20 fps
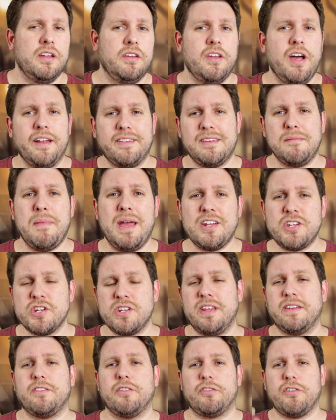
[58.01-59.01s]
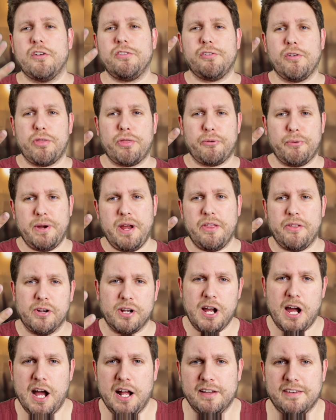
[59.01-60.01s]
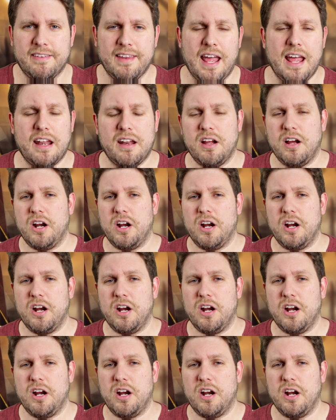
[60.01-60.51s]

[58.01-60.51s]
Not to mention that there's also three other gods that